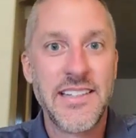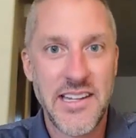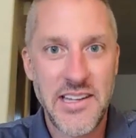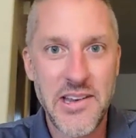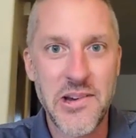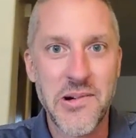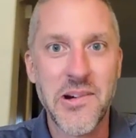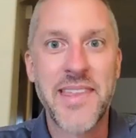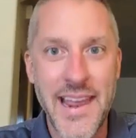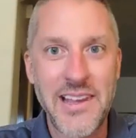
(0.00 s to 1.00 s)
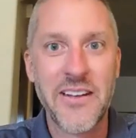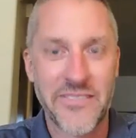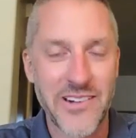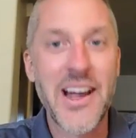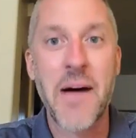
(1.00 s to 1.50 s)
you, thank you
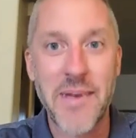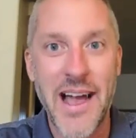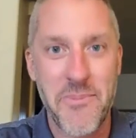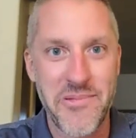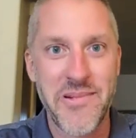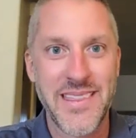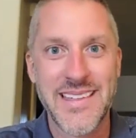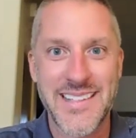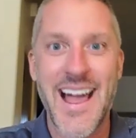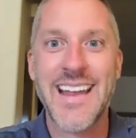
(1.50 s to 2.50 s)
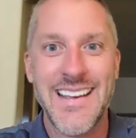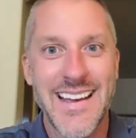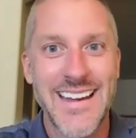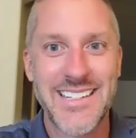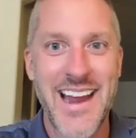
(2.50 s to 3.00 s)
for coming up with this
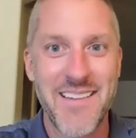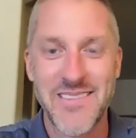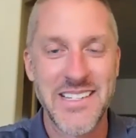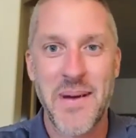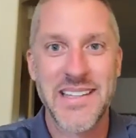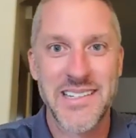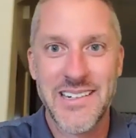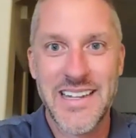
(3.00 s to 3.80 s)
idea, Chat with Spencer.